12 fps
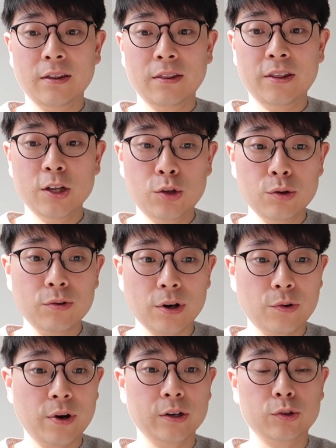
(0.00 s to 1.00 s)
they do
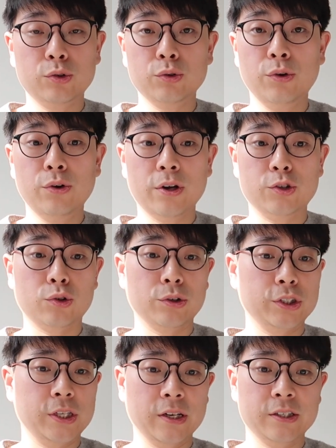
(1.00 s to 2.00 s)
agree to US
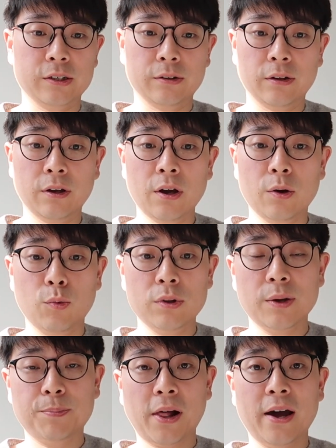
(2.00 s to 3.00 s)
jurisdiction
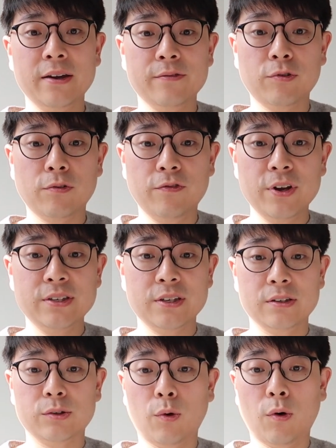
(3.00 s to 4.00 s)
when applying for
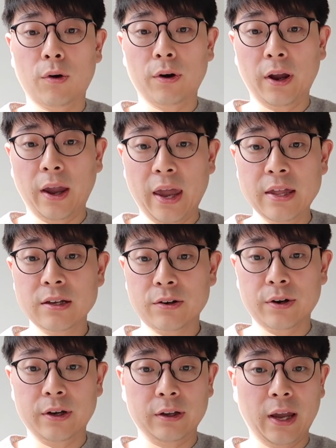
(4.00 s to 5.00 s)
visas or
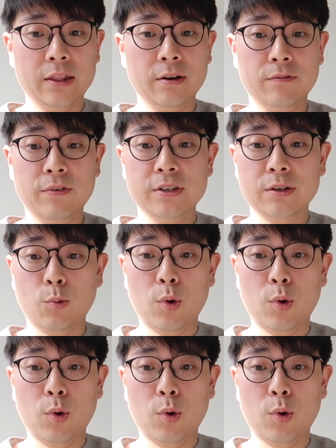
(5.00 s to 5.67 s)
entering under visa